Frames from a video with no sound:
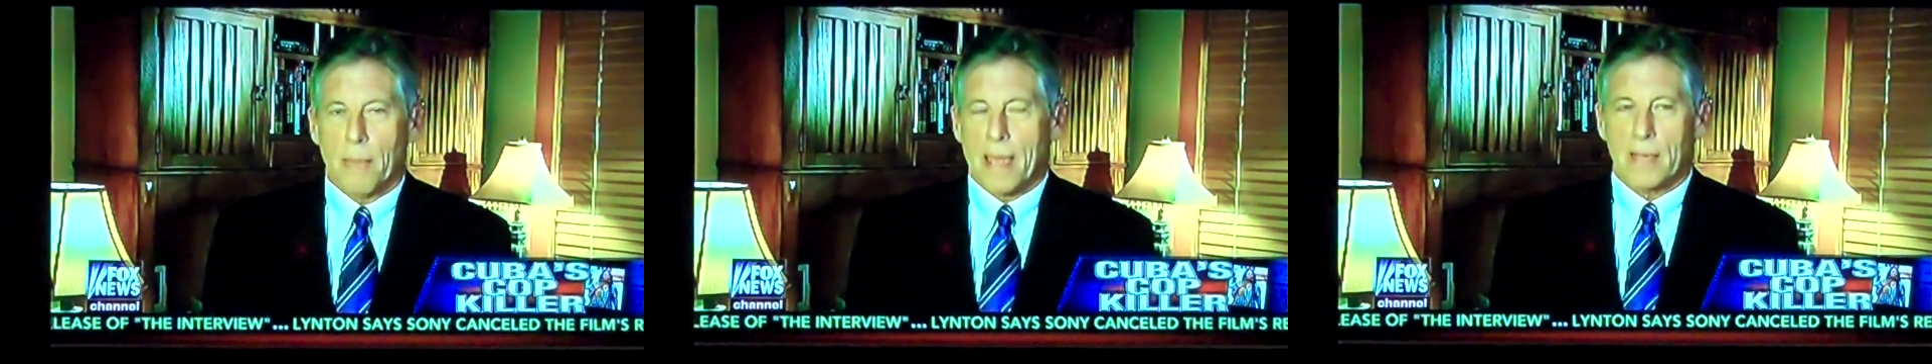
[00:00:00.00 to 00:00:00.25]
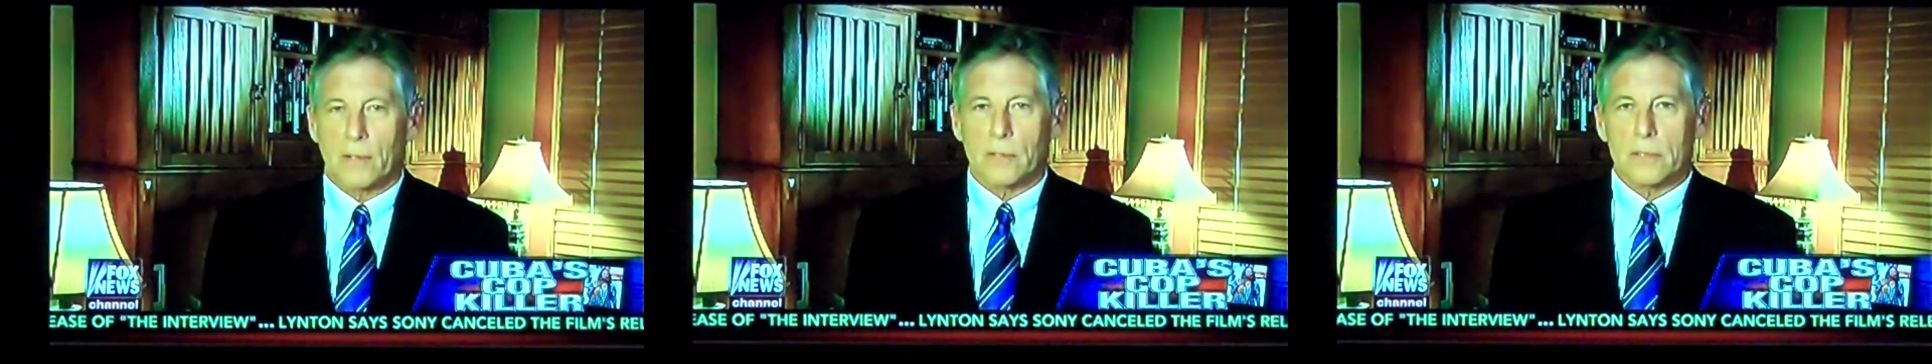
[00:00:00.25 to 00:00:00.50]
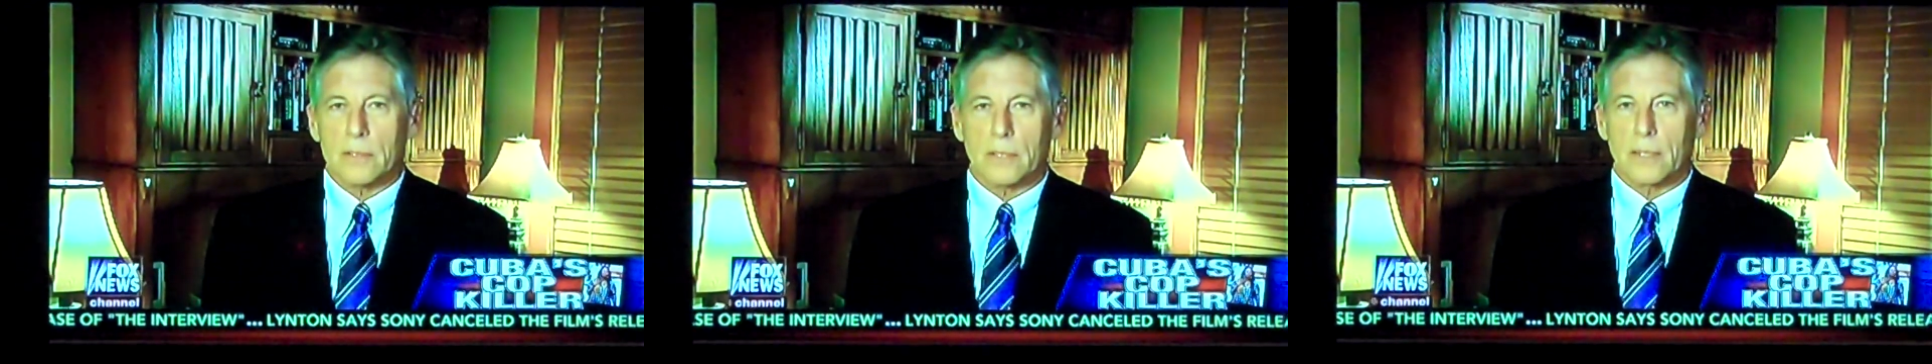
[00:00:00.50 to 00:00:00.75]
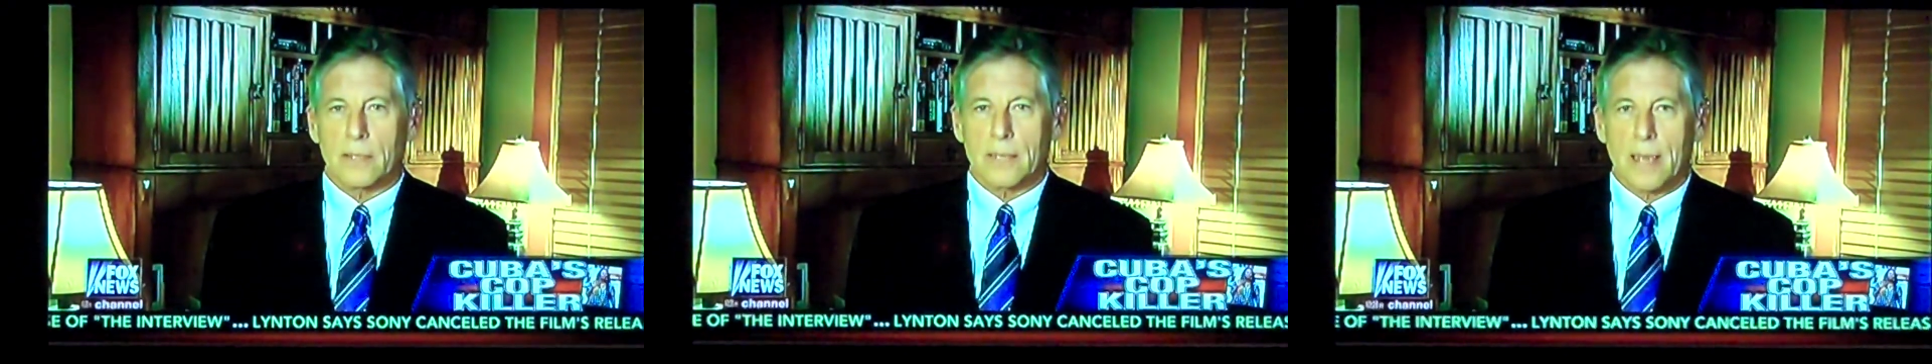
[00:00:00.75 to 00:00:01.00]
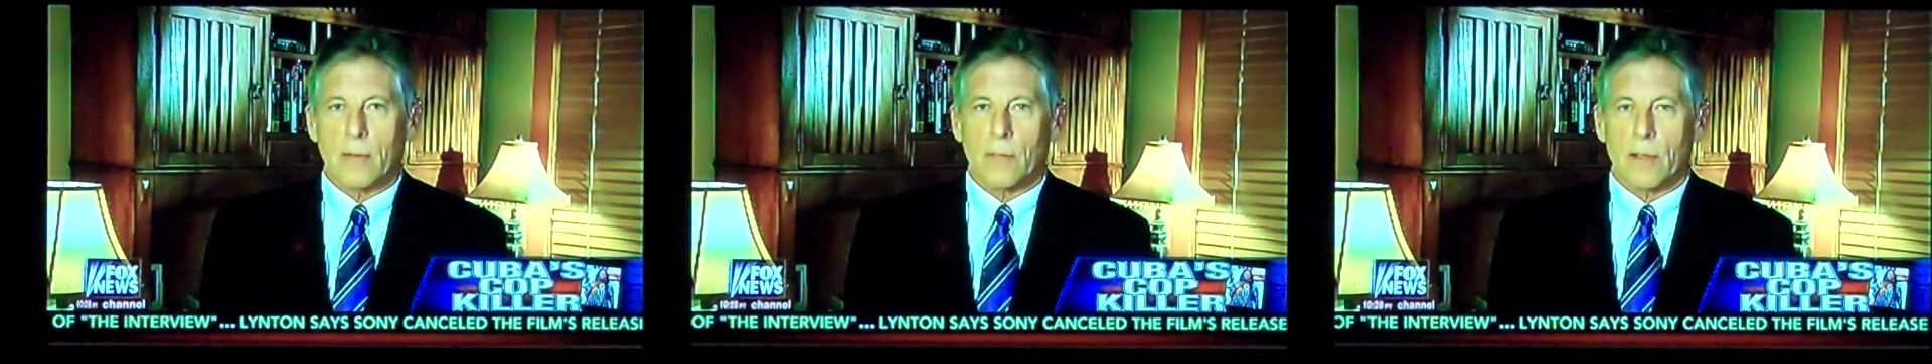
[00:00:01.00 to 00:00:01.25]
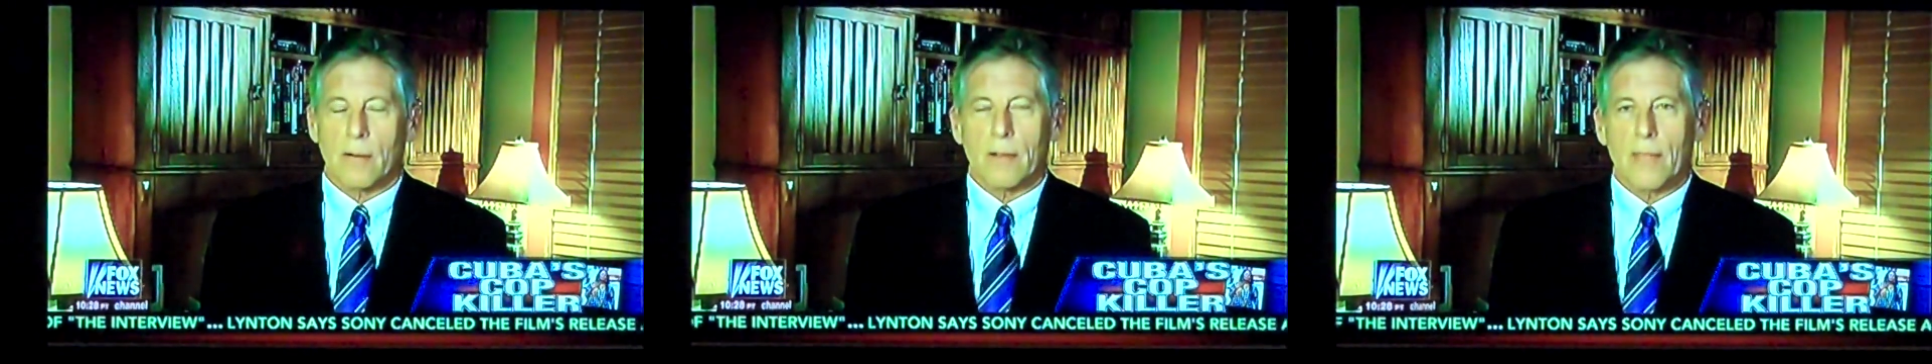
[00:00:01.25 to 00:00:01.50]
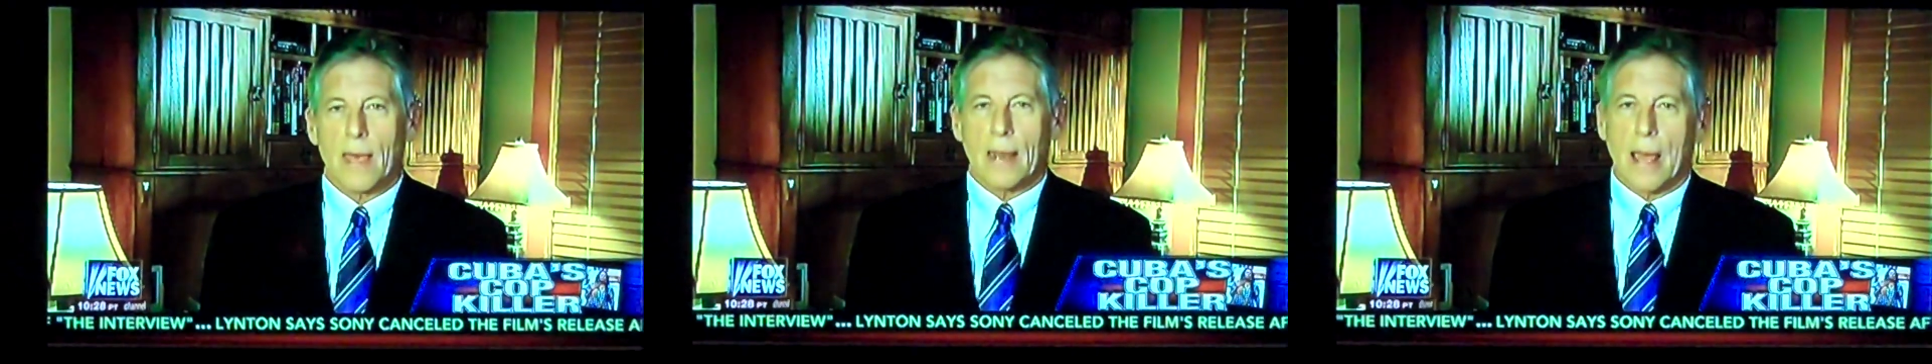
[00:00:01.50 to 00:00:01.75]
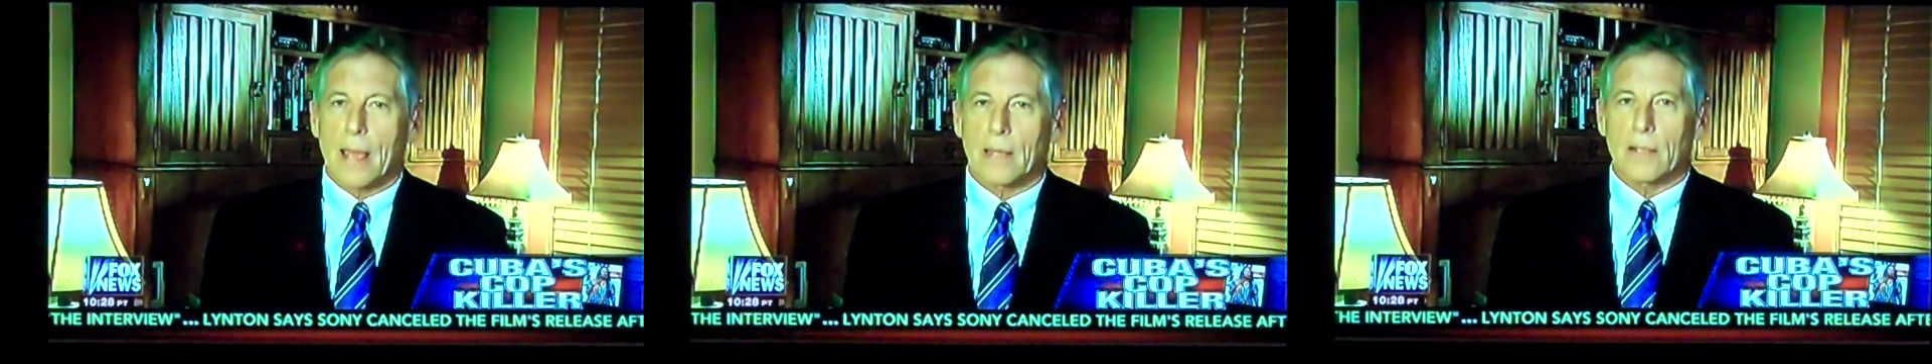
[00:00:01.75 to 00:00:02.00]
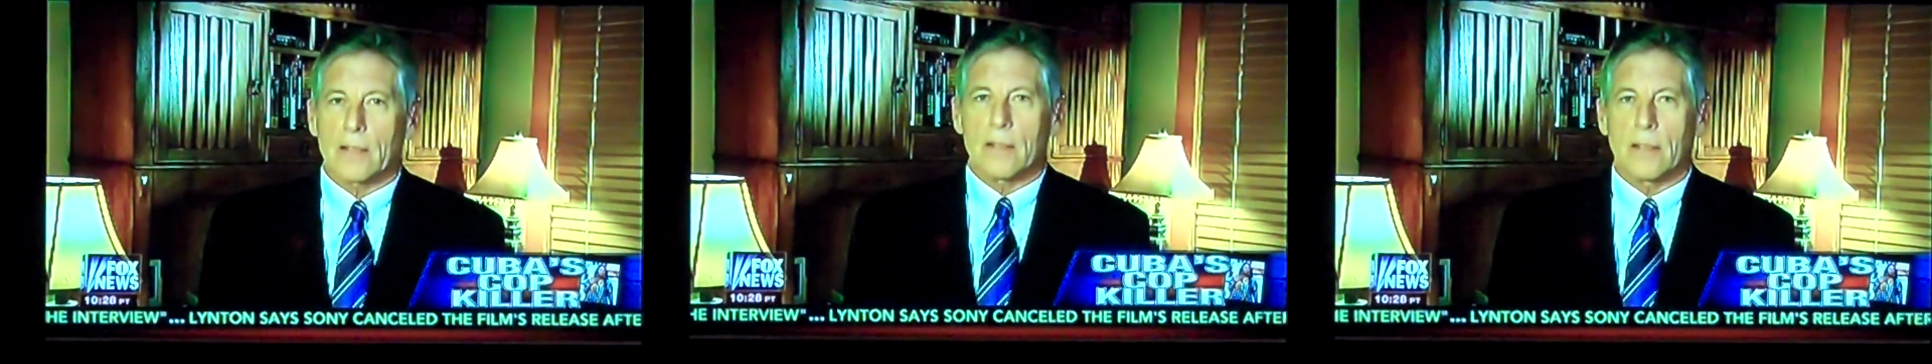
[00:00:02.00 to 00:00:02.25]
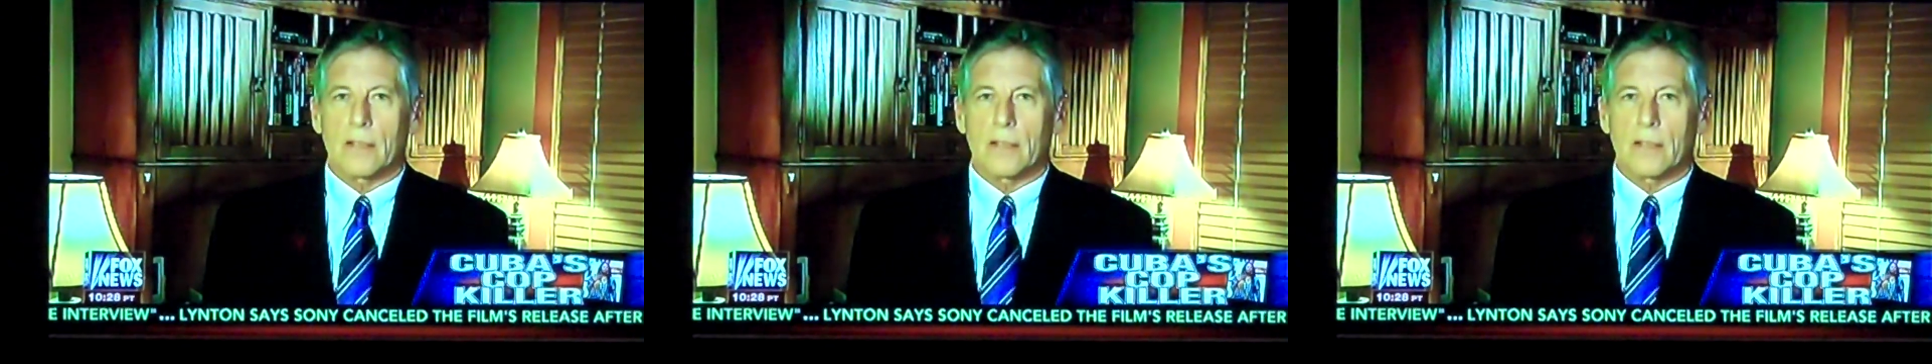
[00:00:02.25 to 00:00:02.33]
males down there on that island